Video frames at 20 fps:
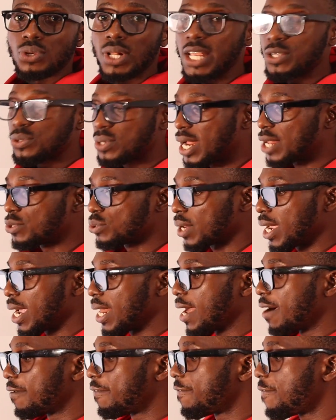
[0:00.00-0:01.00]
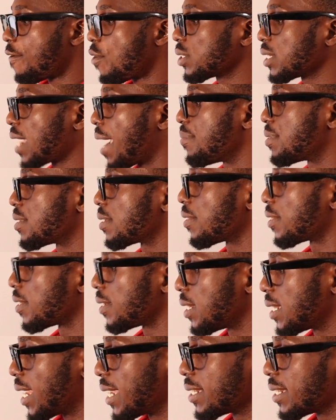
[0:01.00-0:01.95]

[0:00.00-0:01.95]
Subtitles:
So let's do that together. 4 times 3,